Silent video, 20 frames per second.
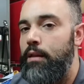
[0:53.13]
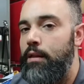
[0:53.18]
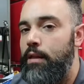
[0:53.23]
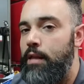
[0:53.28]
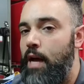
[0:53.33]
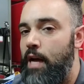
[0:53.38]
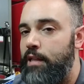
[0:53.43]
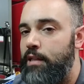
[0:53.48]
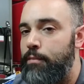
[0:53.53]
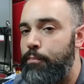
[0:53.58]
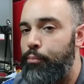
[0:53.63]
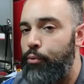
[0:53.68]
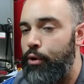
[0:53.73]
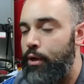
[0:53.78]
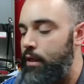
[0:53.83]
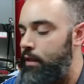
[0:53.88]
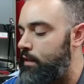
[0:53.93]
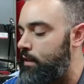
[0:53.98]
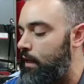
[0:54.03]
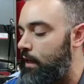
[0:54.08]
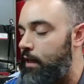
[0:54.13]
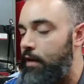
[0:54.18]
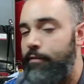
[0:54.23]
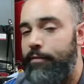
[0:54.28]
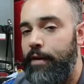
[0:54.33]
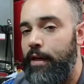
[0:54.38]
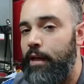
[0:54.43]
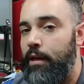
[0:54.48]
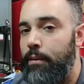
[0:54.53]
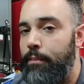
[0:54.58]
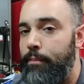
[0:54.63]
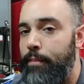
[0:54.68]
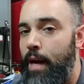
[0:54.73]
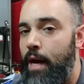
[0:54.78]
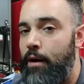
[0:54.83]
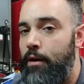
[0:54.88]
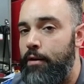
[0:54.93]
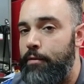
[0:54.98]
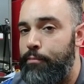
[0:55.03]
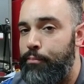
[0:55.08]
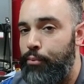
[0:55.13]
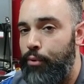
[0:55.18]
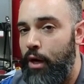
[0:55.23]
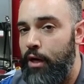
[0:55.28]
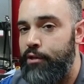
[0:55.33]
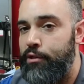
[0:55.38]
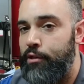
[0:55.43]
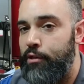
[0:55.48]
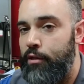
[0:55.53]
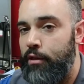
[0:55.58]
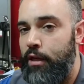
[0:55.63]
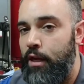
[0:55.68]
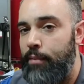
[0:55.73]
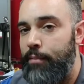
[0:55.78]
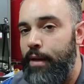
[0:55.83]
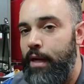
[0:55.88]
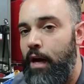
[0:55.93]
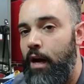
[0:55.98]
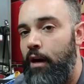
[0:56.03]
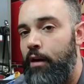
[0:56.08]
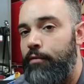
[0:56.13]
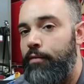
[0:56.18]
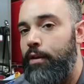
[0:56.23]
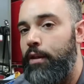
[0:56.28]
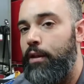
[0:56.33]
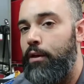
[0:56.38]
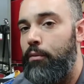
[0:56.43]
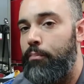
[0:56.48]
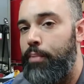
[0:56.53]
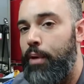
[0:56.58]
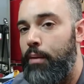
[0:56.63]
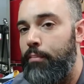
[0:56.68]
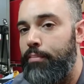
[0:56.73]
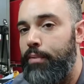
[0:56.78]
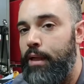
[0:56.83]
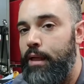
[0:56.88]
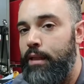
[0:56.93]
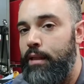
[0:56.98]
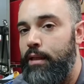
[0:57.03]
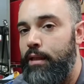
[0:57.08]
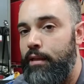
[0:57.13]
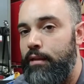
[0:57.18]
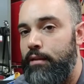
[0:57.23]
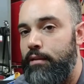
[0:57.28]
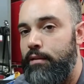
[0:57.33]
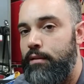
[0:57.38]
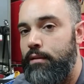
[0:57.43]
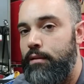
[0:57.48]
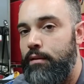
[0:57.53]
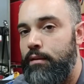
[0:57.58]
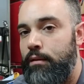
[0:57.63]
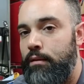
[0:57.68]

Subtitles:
That's a pretty significant amount of pressure coming out of a little pump like this.